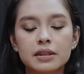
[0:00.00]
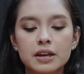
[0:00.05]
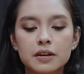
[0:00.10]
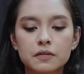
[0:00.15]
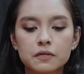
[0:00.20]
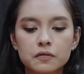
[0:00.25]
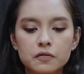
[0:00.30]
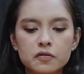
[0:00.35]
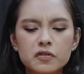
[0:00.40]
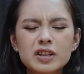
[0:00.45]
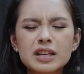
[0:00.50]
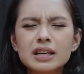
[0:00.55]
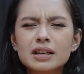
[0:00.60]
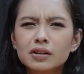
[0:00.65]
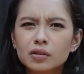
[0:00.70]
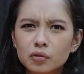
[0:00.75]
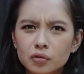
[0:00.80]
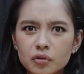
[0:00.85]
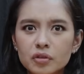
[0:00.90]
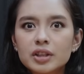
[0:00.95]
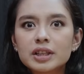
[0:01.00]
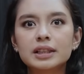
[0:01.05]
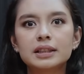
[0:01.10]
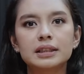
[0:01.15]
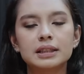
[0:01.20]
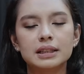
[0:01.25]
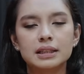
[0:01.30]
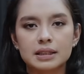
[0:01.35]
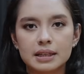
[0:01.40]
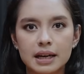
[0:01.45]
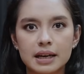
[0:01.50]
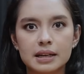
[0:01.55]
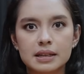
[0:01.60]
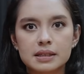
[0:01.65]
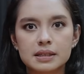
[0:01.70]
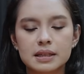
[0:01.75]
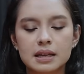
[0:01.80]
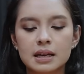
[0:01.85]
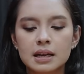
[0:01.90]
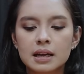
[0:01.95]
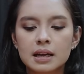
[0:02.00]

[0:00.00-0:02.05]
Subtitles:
they feel really nice.